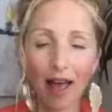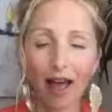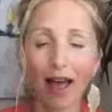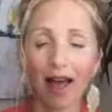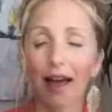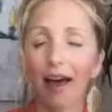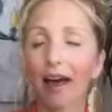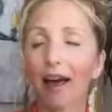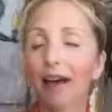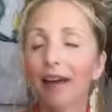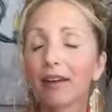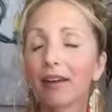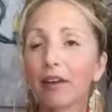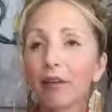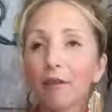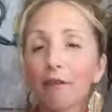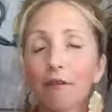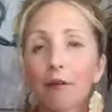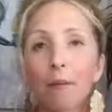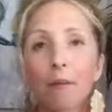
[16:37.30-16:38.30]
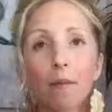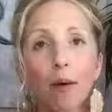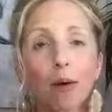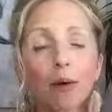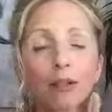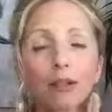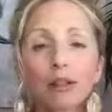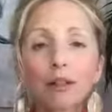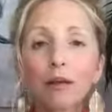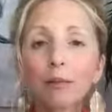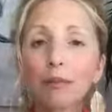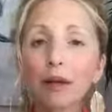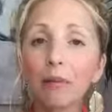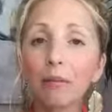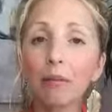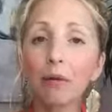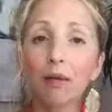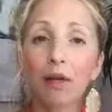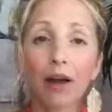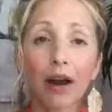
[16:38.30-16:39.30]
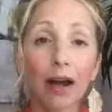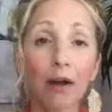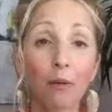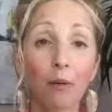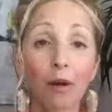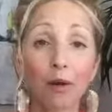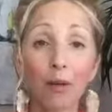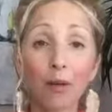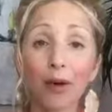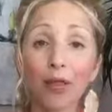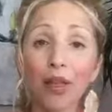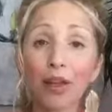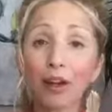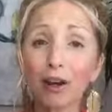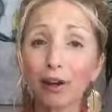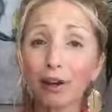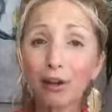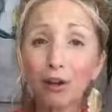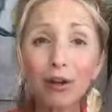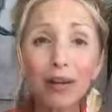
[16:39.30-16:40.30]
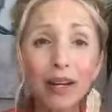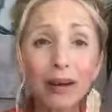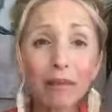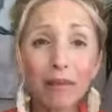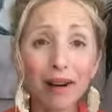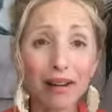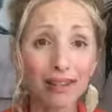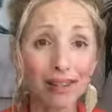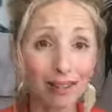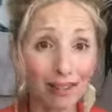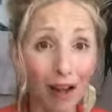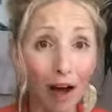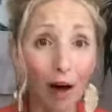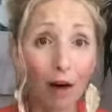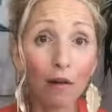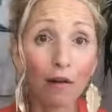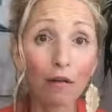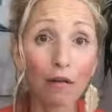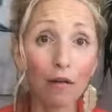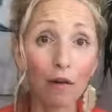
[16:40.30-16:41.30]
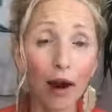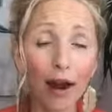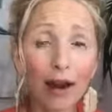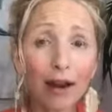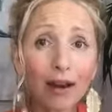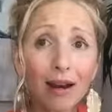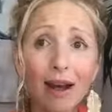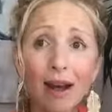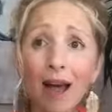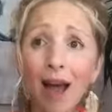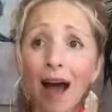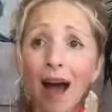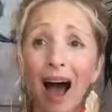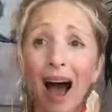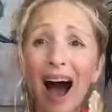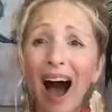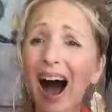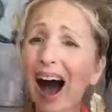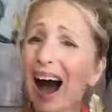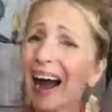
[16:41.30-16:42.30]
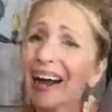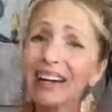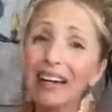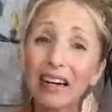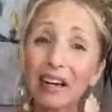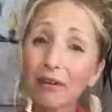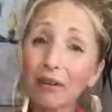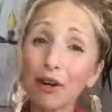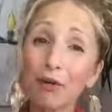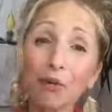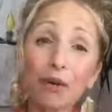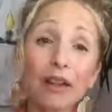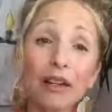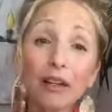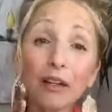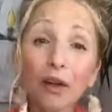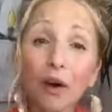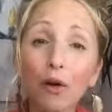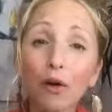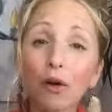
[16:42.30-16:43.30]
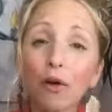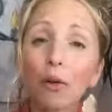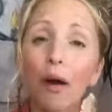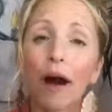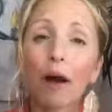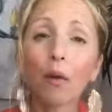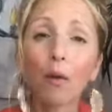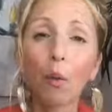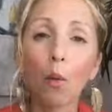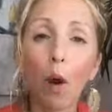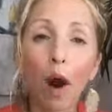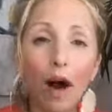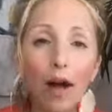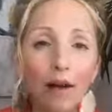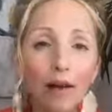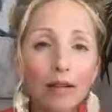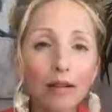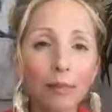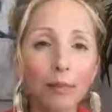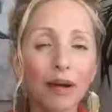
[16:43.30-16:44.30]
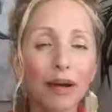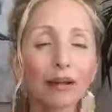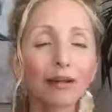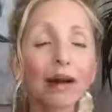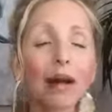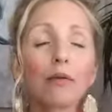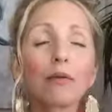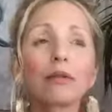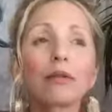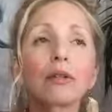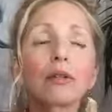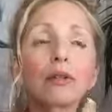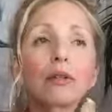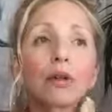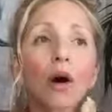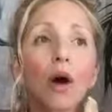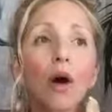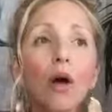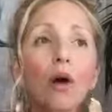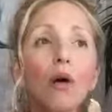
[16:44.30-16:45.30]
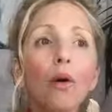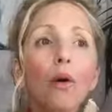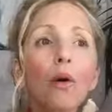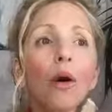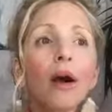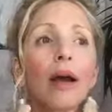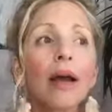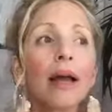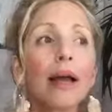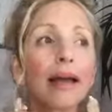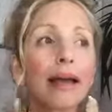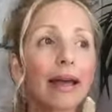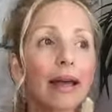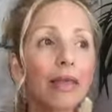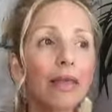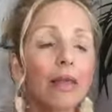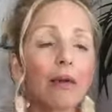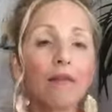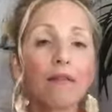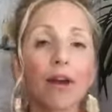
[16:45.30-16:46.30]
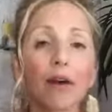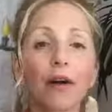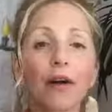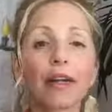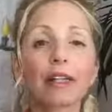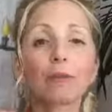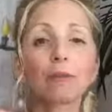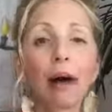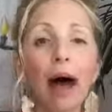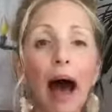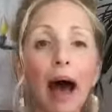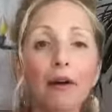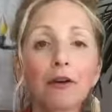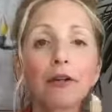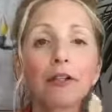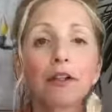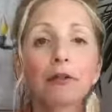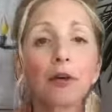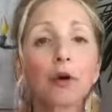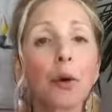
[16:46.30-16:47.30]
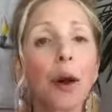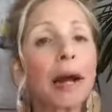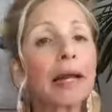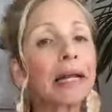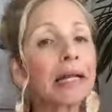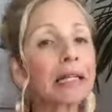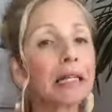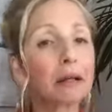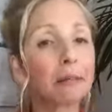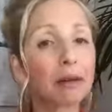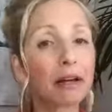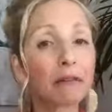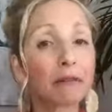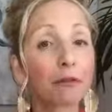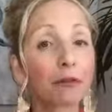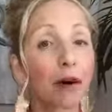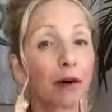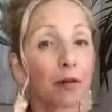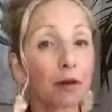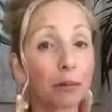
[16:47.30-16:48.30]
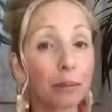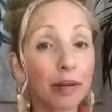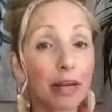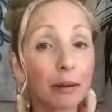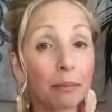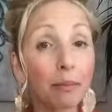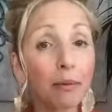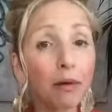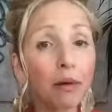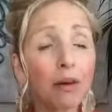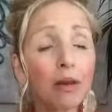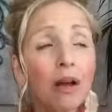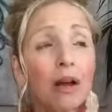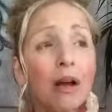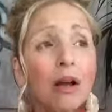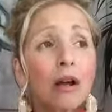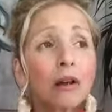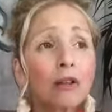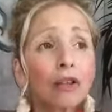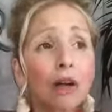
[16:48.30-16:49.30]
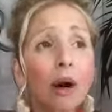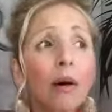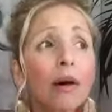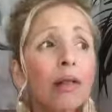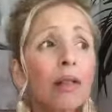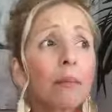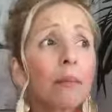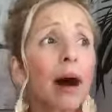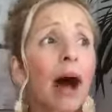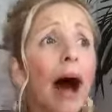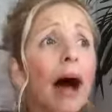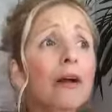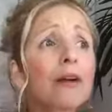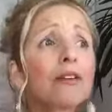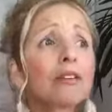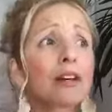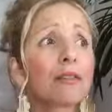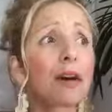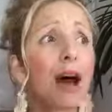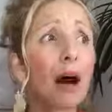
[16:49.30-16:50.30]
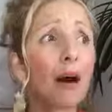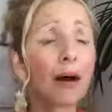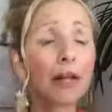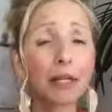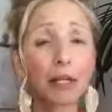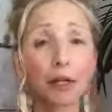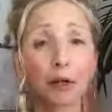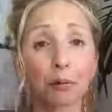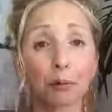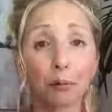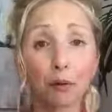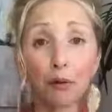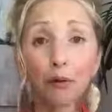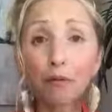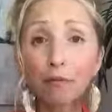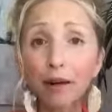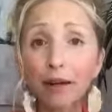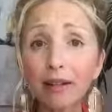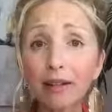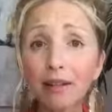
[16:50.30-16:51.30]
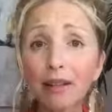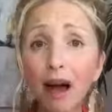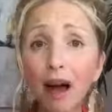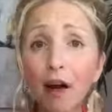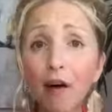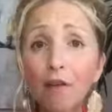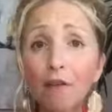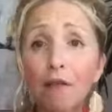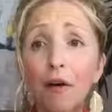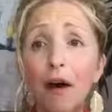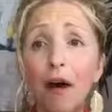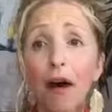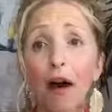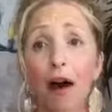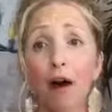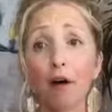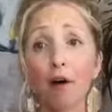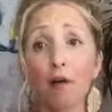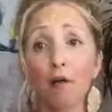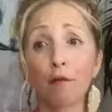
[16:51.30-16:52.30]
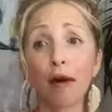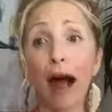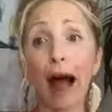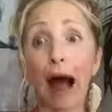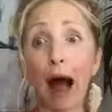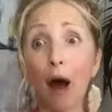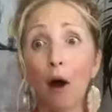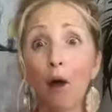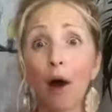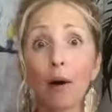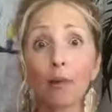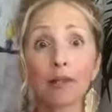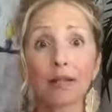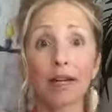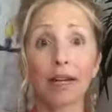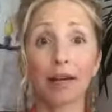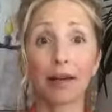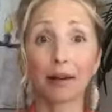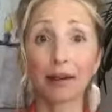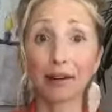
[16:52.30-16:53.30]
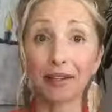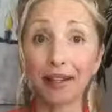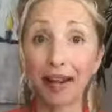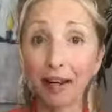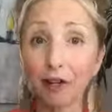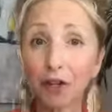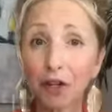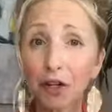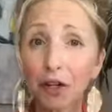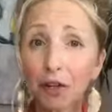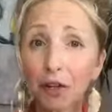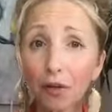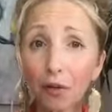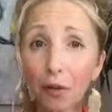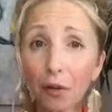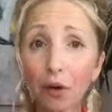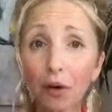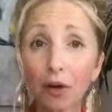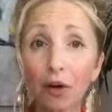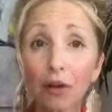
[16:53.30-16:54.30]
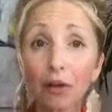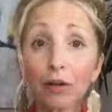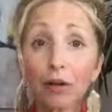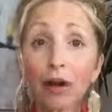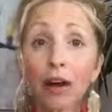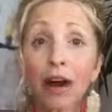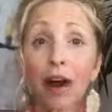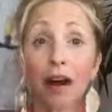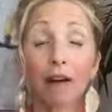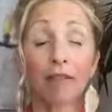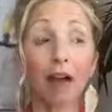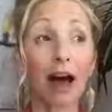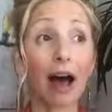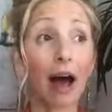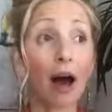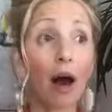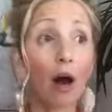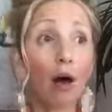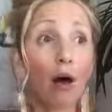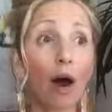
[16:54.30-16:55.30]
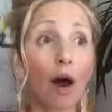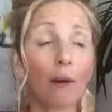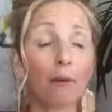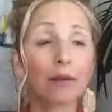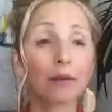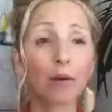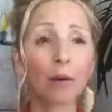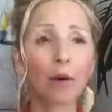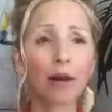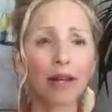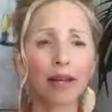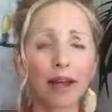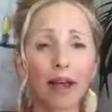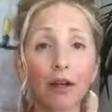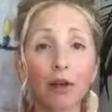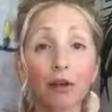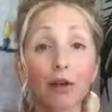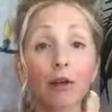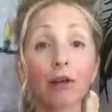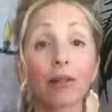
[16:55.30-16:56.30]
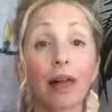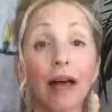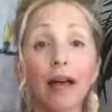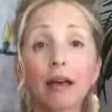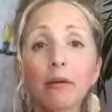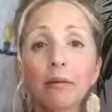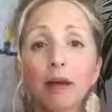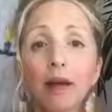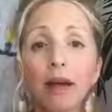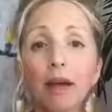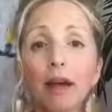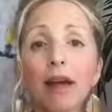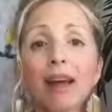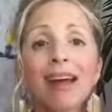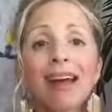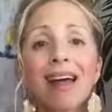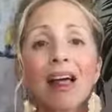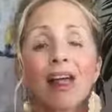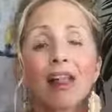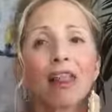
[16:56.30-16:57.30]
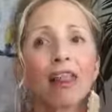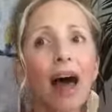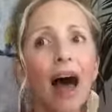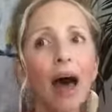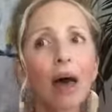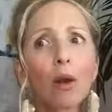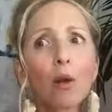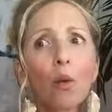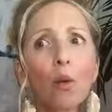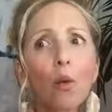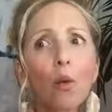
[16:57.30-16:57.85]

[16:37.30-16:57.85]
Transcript: And for most of the people that I work with, including myself, right, I didn't even really know who I was because I was so in the various patterns of who I needed to be for other people, so in the patterns of how I needed to prove myself, of how I was going to get attention in the world, of how I was going to get you to like me, that